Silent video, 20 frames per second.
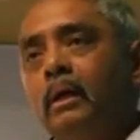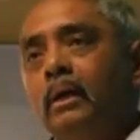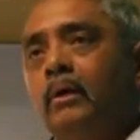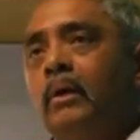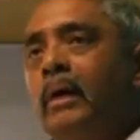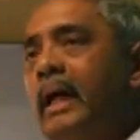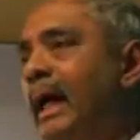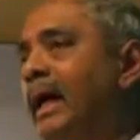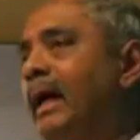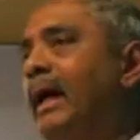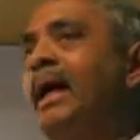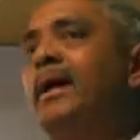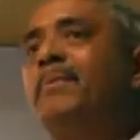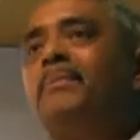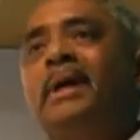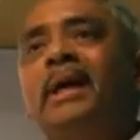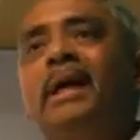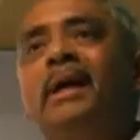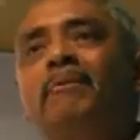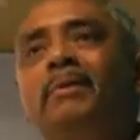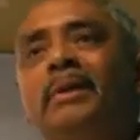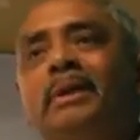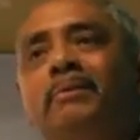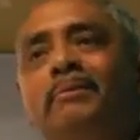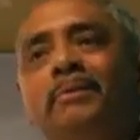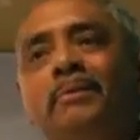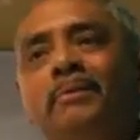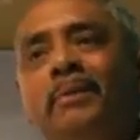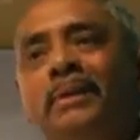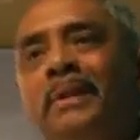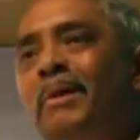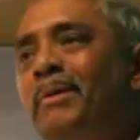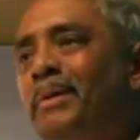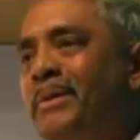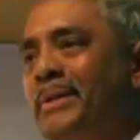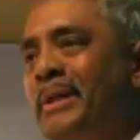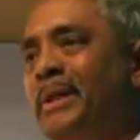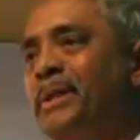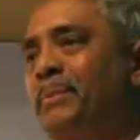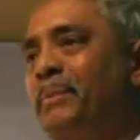Your day can't begin without a
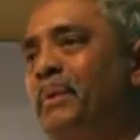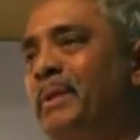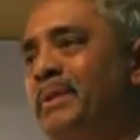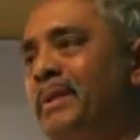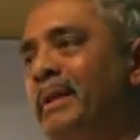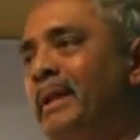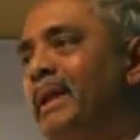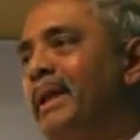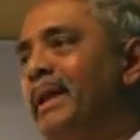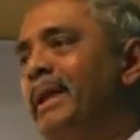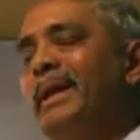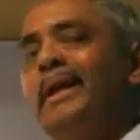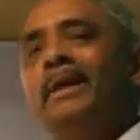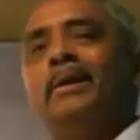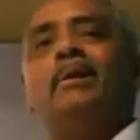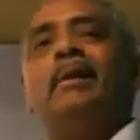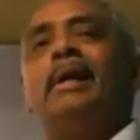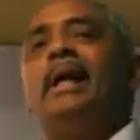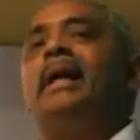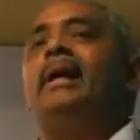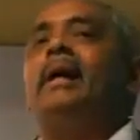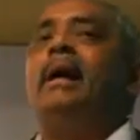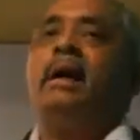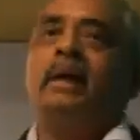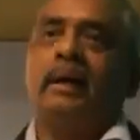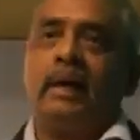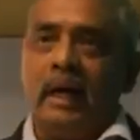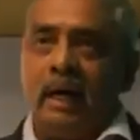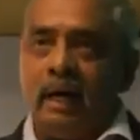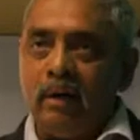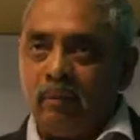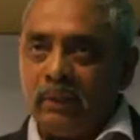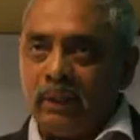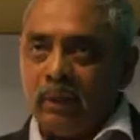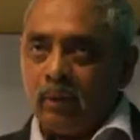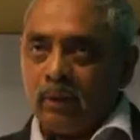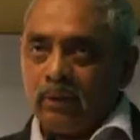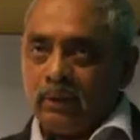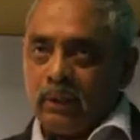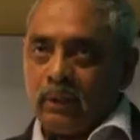salesperson. Your day can't end
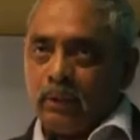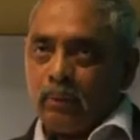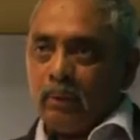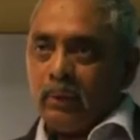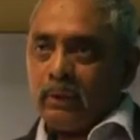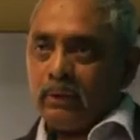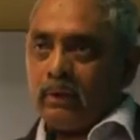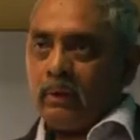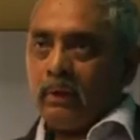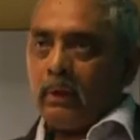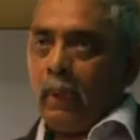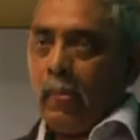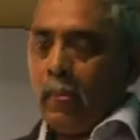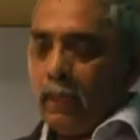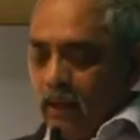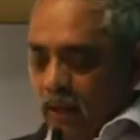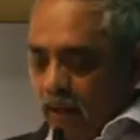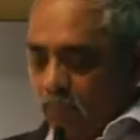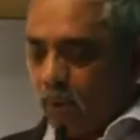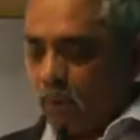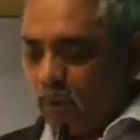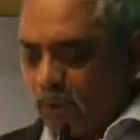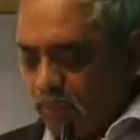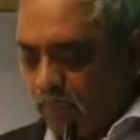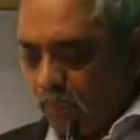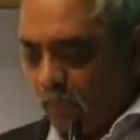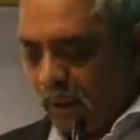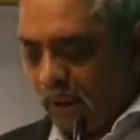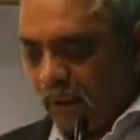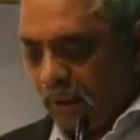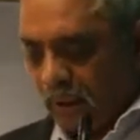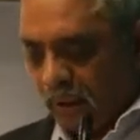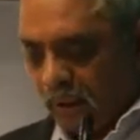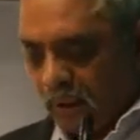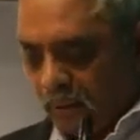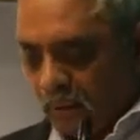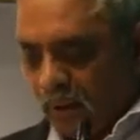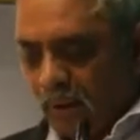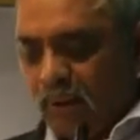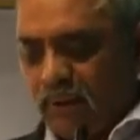without a salesperson. And most importantly,
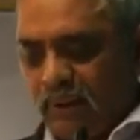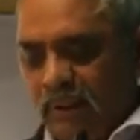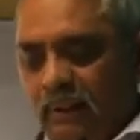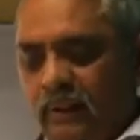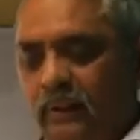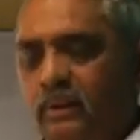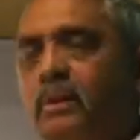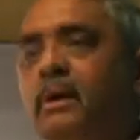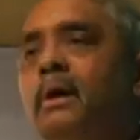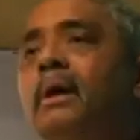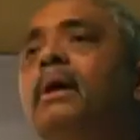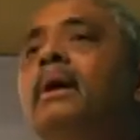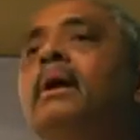I wanted to say this.